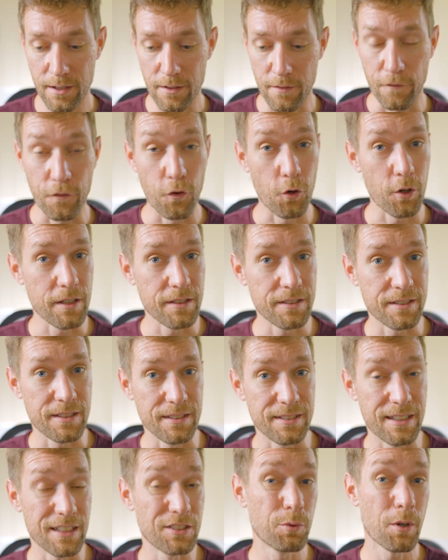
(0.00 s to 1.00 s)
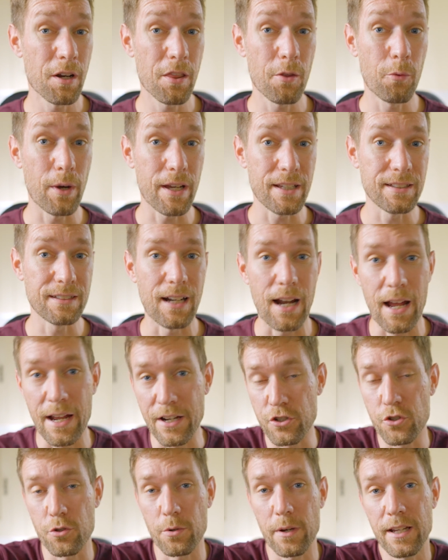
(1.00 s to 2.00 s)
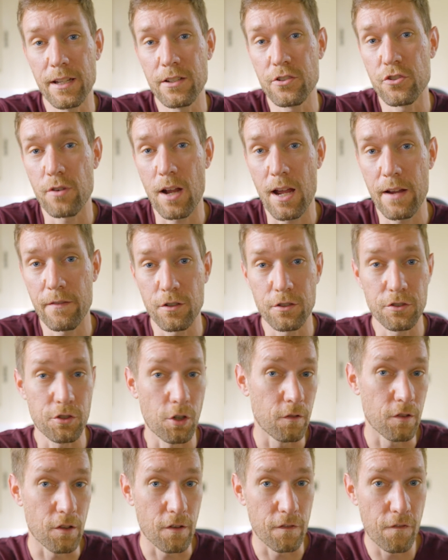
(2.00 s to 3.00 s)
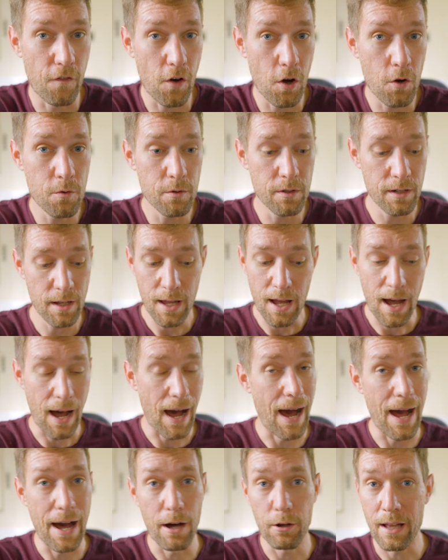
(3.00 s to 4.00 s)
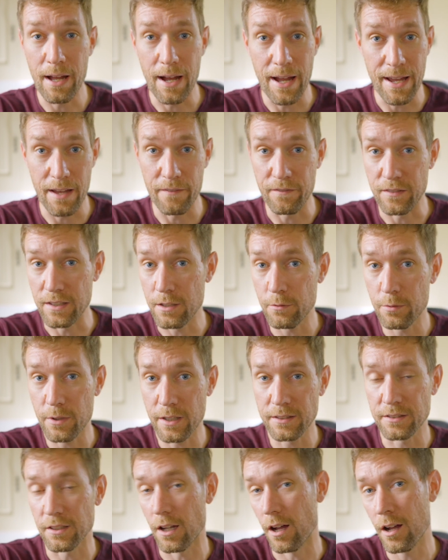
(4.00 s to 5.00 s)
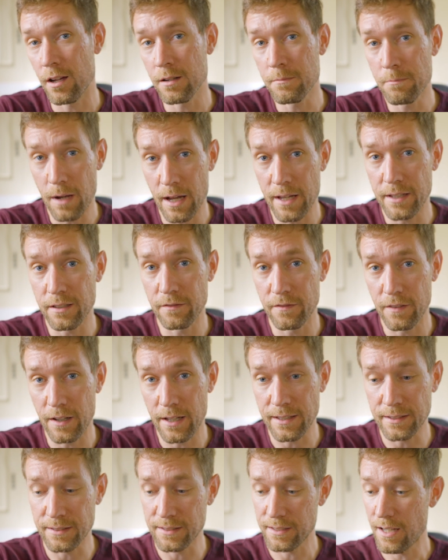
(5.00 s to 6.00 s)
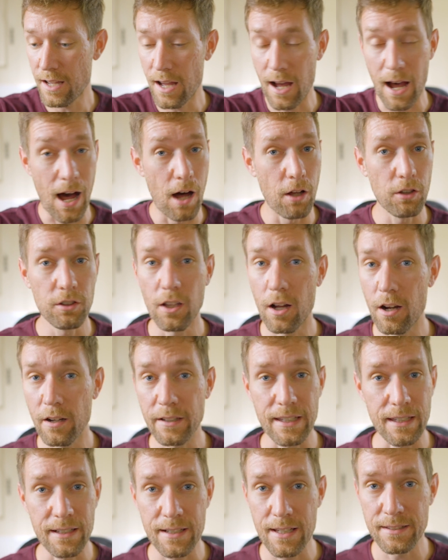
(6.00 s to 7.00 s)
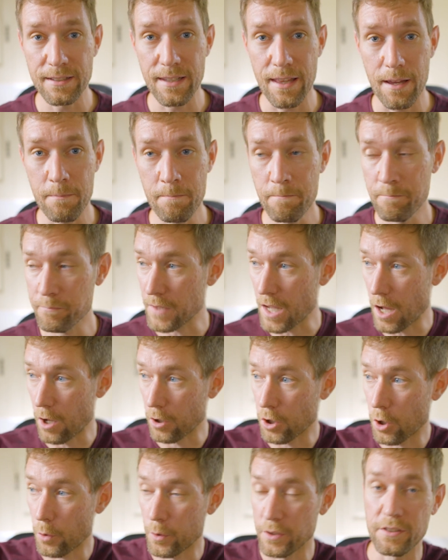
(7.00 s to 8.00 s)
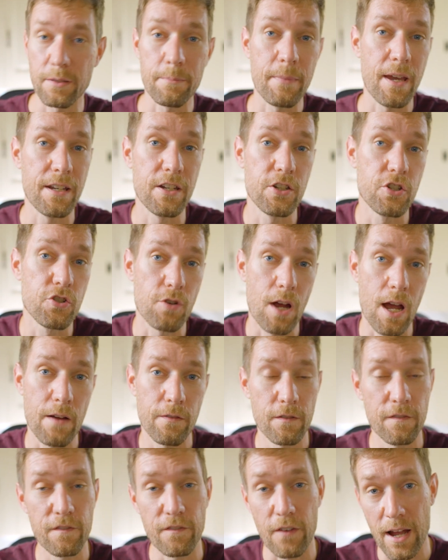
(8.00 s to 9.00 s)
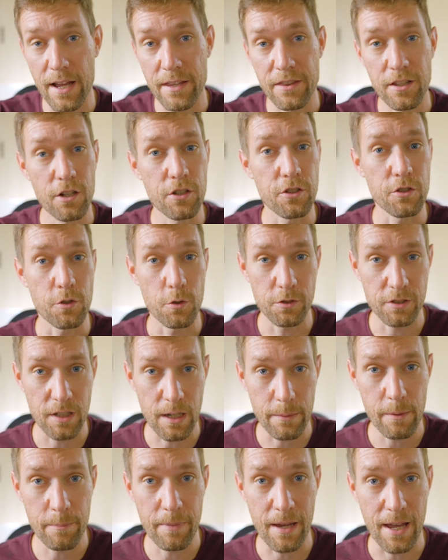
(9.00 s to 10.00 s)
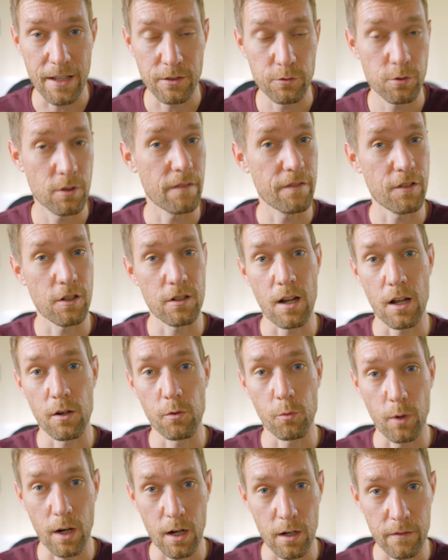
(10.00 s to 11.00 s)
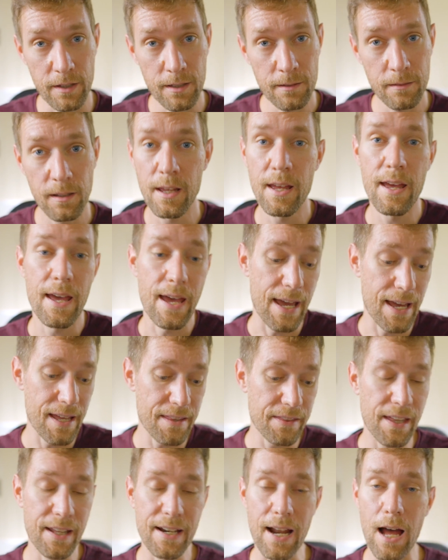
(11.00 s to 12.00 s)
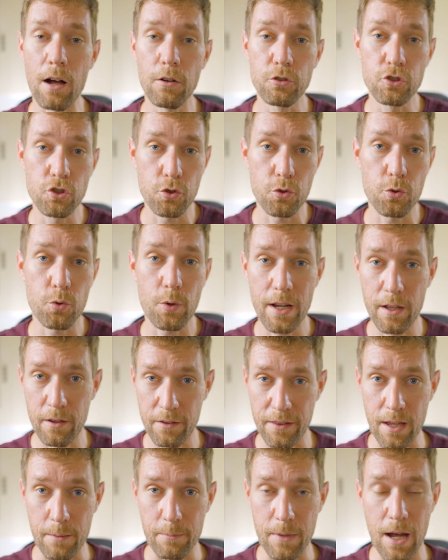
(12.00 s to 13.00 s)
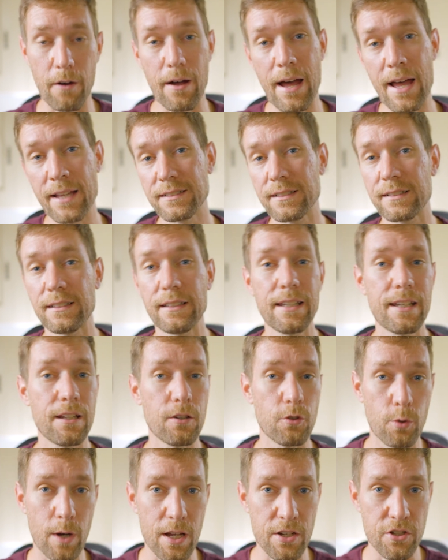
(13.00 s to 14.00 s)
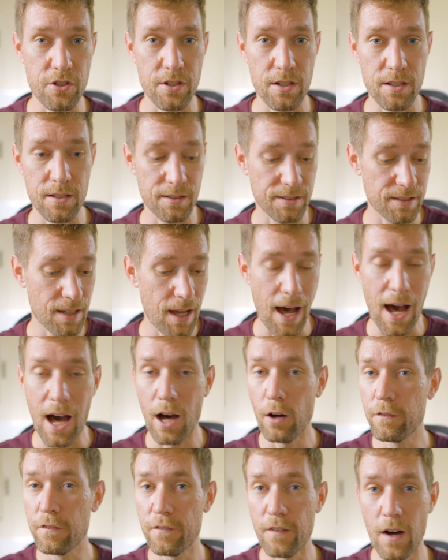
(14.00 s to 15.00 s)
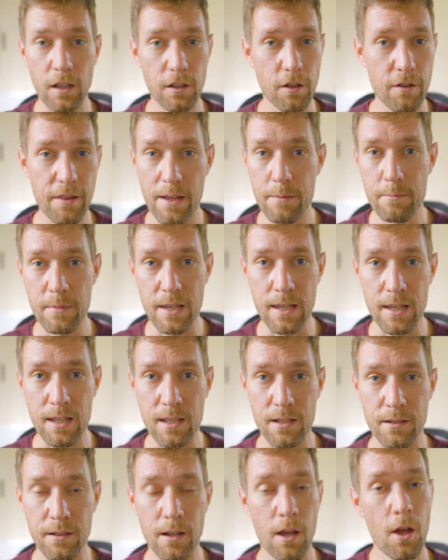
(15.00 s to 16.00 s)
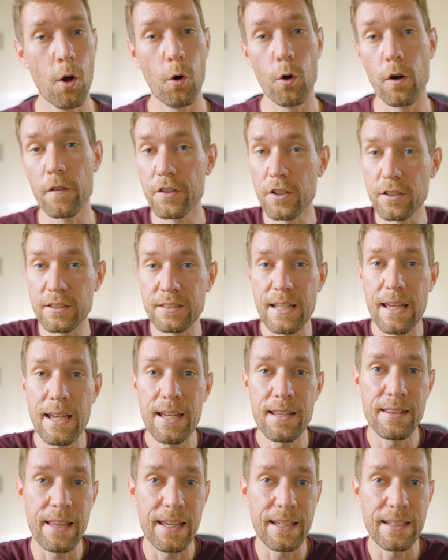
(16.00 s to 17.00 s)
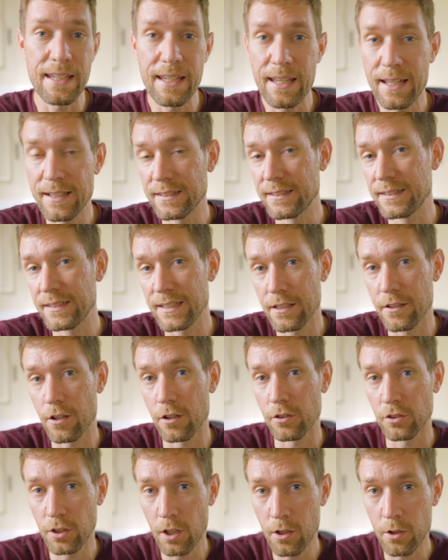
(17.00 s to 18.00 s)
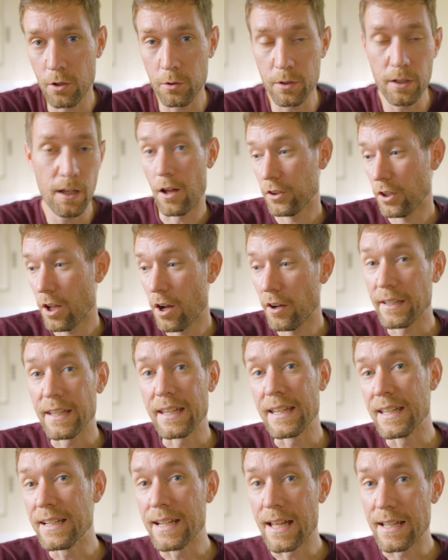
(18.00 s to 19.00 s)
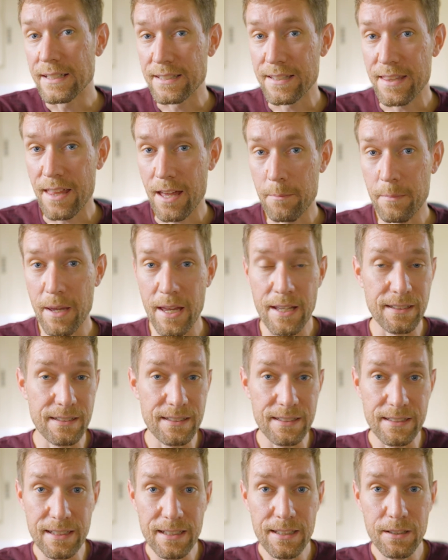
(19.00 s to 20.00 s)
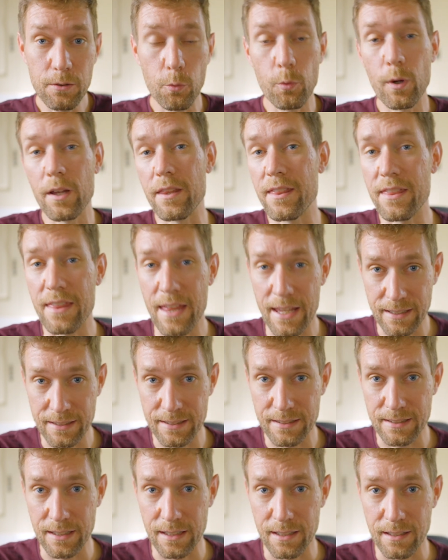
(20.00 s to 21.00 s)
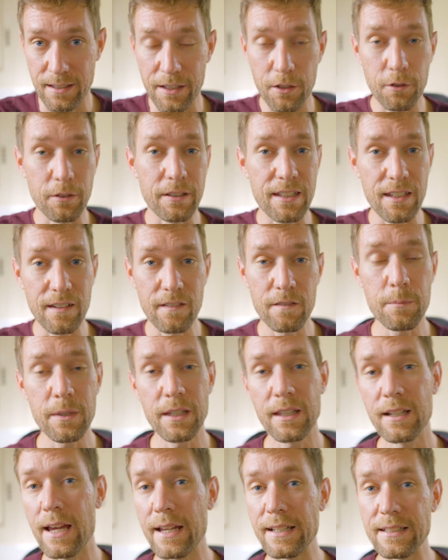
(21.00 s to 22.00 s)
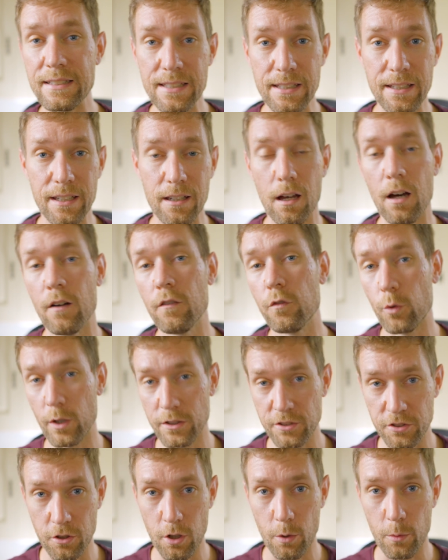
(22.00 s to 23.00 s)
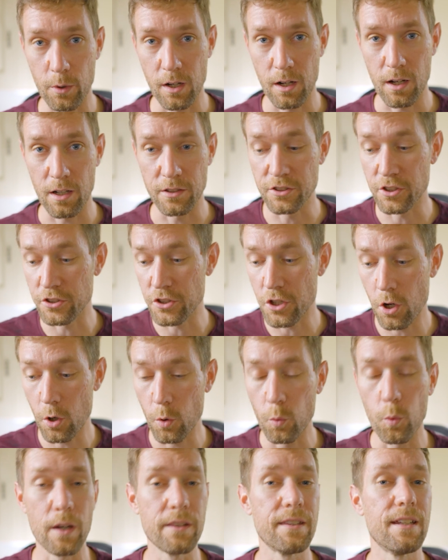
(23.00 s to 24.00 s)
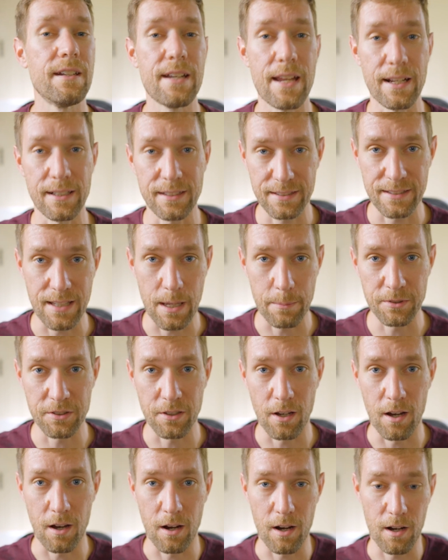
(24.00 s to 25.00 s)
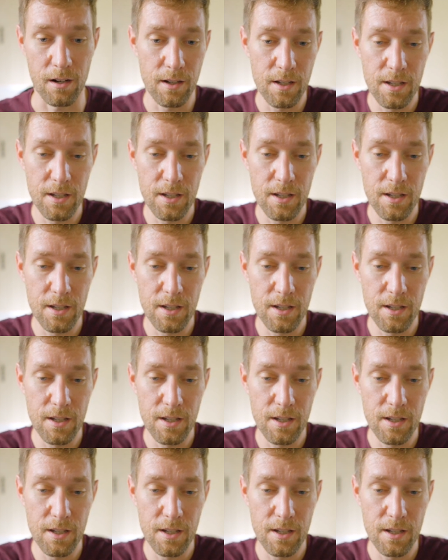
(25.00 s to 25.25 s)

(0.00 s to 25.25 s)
For instance, that's one of the ways that I train drivers over the phone. I have eRIGS on my device. I'll log in as them. I'll go into Manage Driver, find their username and password if they're not aware of it, and then I'll trail them. I'll ask leading questions. I'll follow them in, or if they're saying they can't see their load, I'll log in as them and see what they see. It'll give me an idea of what's going on to know what the next steps are.